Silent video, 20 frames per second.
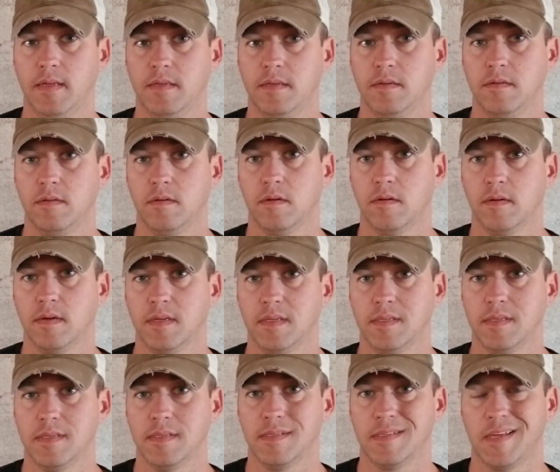32 degrees
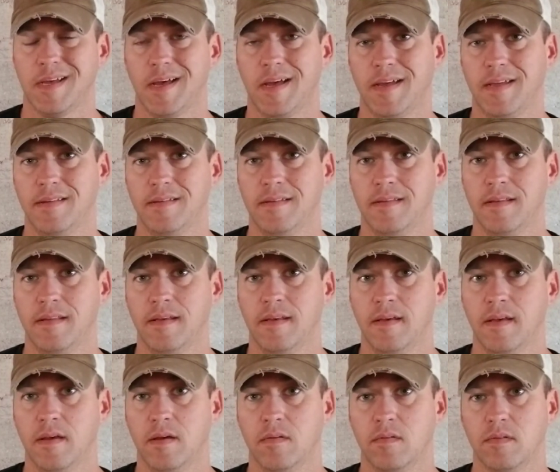inside,
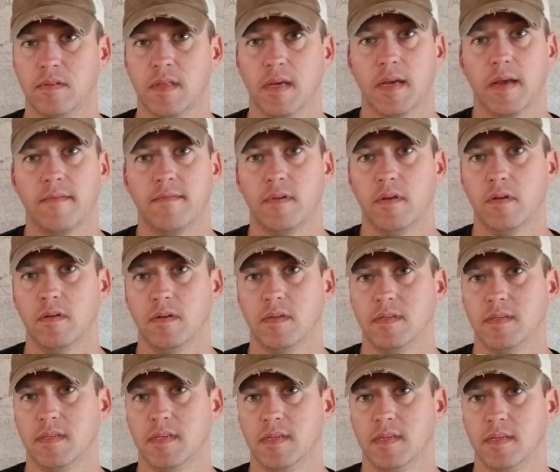one thing I've
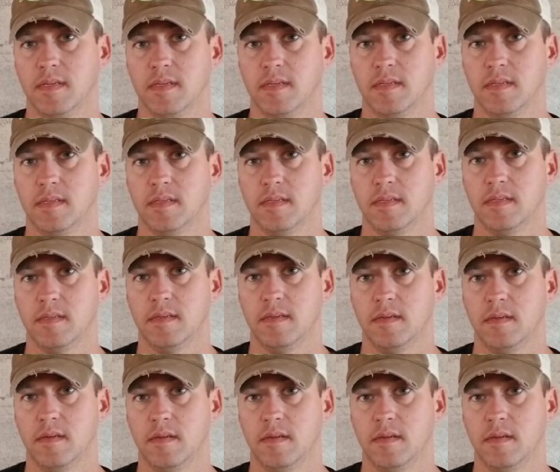noticed is